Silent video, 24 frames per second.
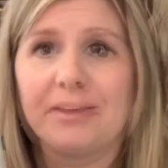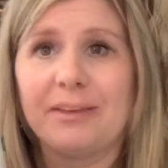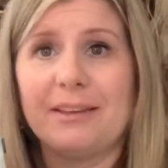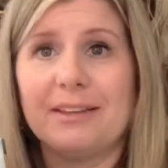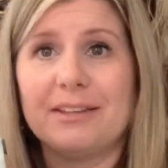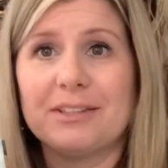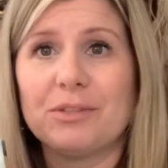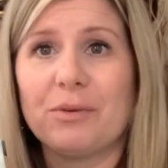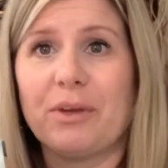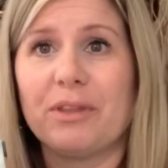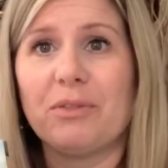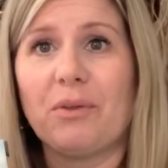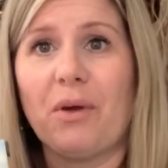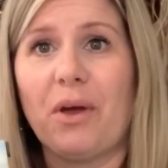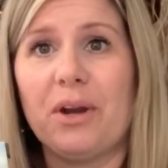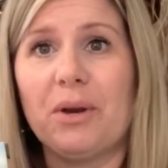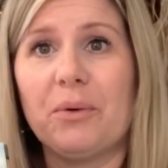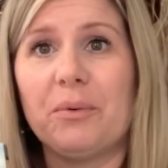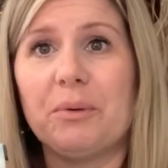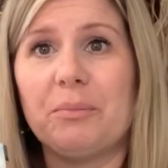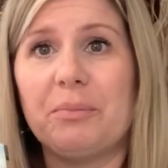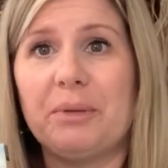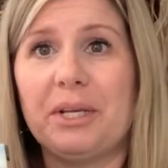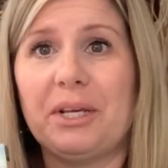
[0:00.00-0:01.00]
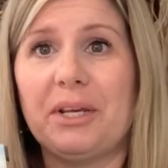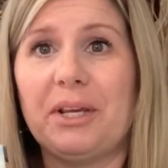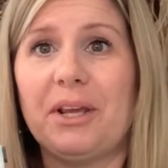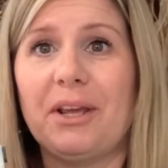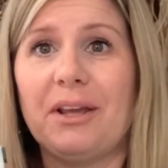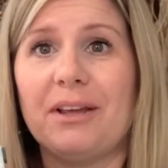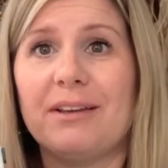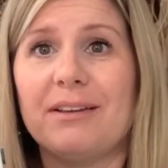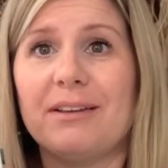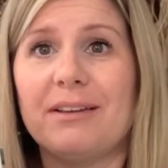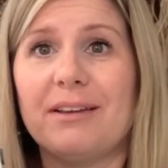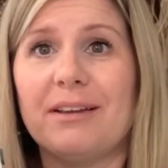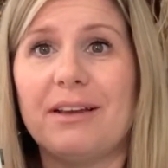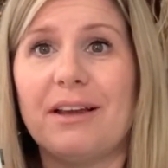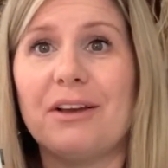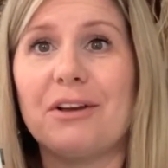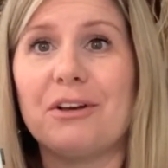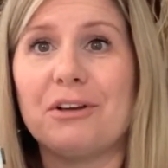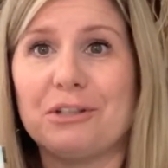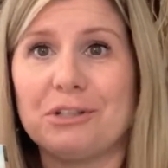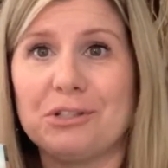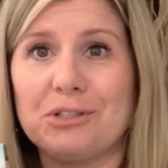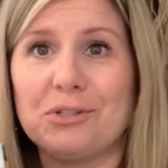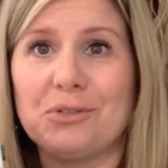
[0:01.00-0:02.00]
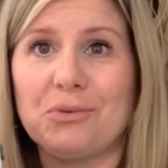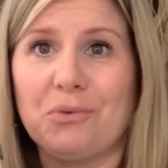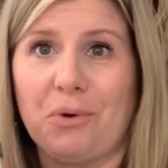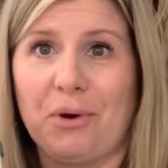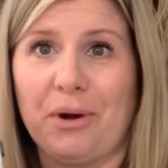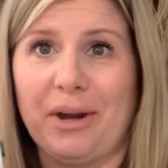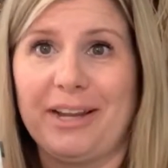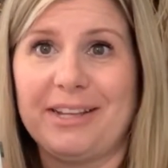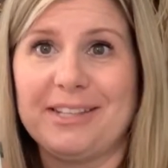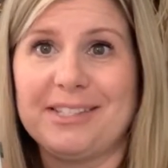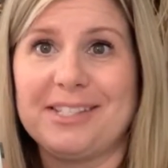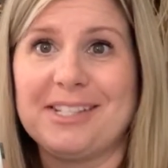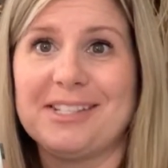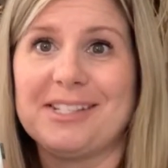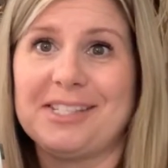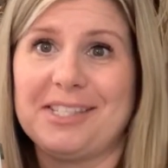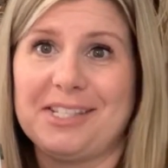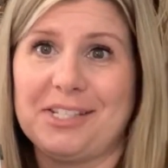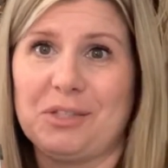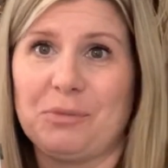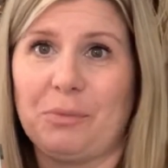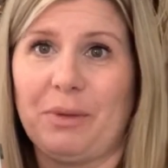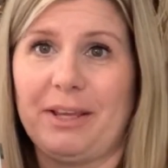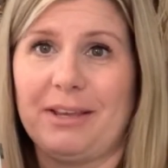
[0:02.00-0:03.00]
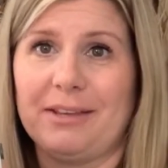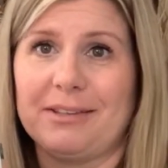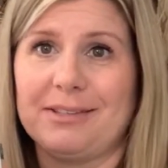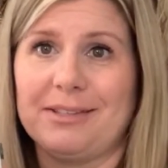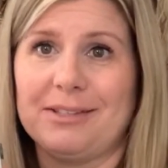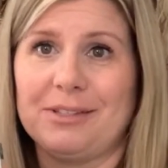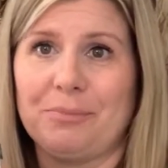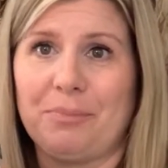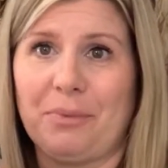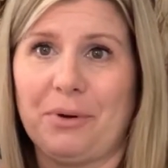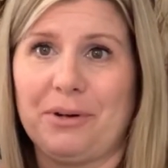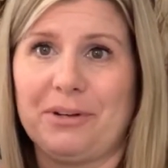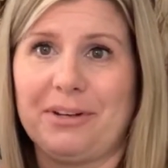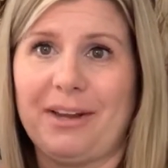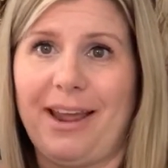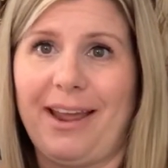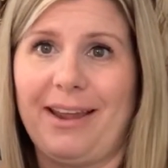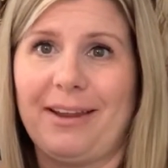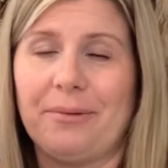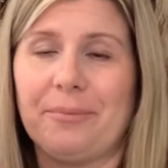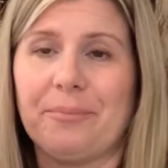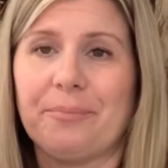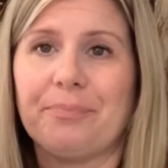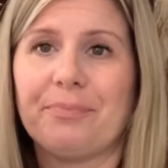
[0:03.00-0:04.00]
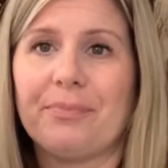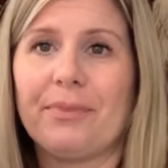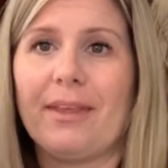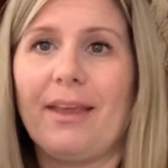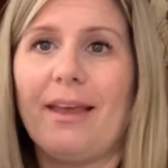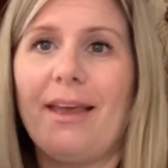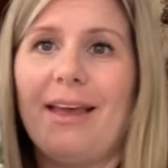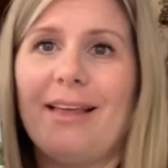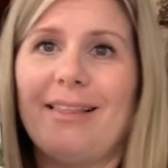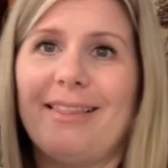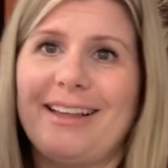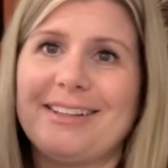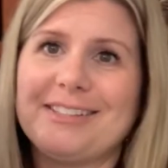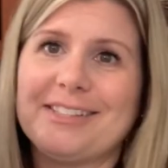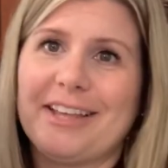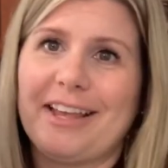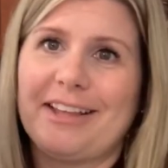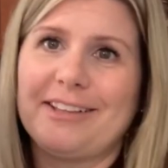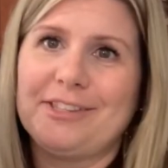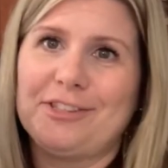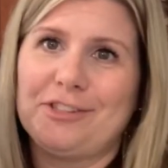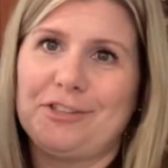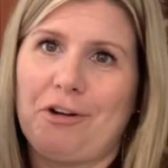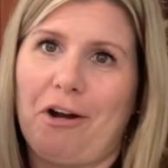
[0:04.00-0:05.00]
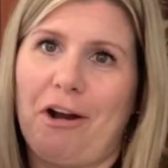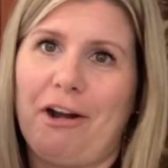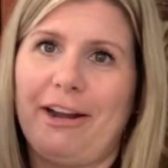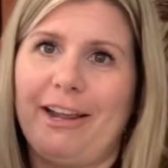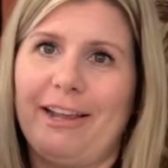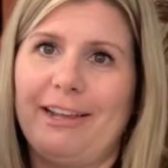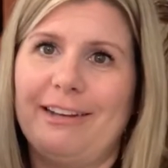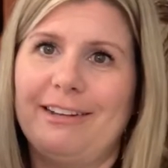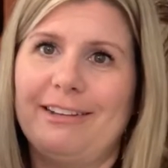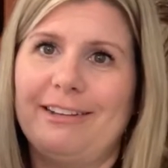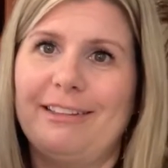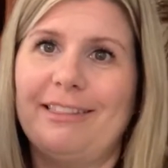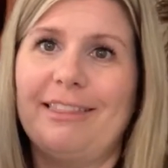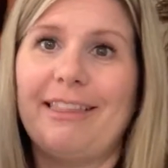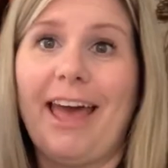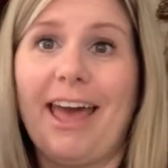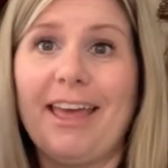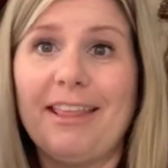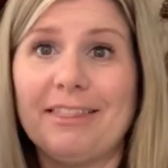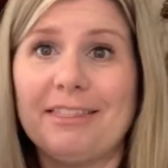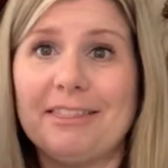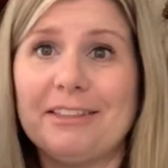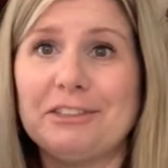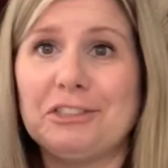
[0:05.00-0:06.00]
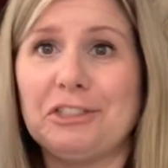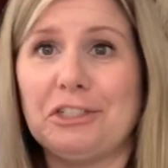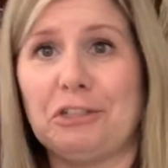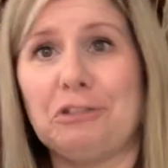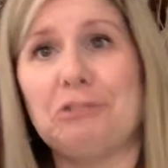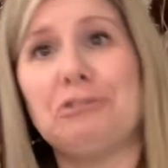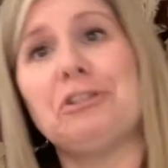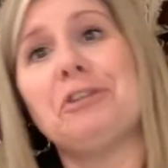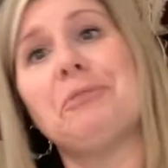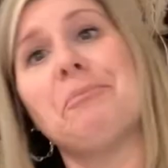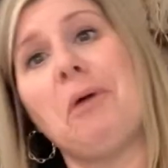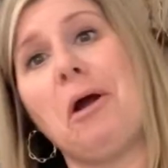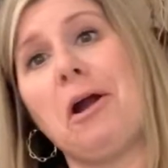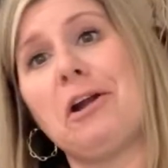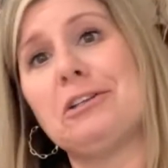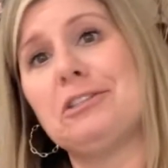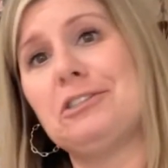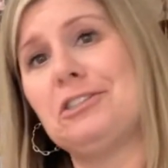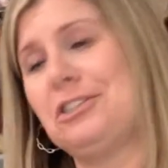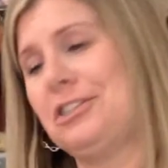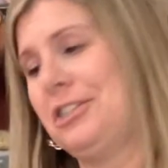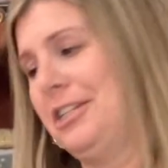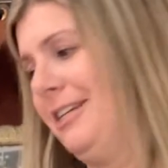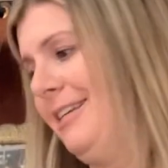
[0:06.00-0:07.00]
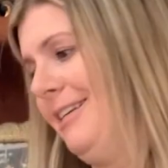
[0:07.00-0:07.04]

So I thought it would be a good story since this week is his birthday. Let's get started. Let the children march.